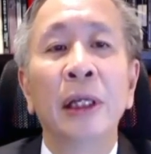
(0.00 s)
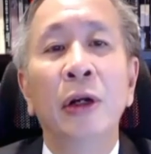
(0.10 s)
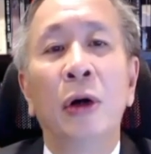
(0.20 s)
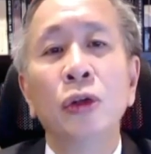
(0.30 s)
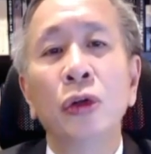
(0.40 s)

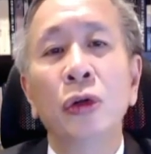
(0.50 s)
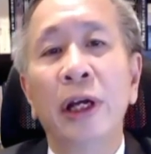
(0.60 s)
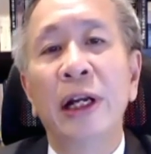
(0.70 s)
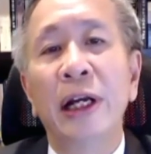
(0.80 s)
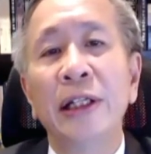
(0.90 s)
It also
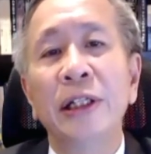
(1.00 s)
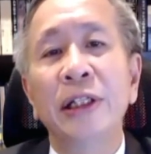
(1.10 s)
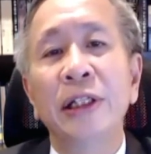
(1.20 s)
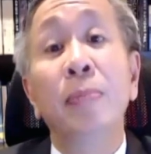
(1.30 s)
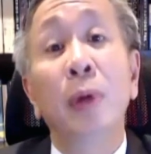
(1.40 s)

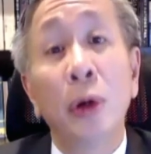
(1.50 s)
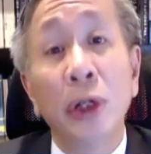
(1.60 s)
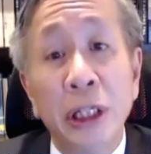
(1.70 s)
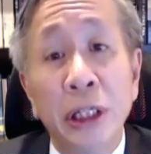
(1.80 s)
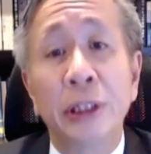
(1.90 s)
recognizes
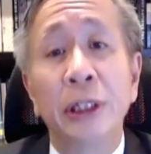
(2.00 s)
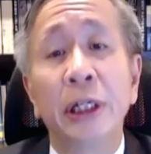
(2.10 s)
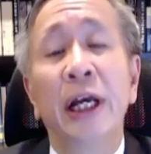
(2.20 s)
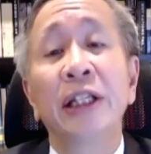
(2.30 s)
employees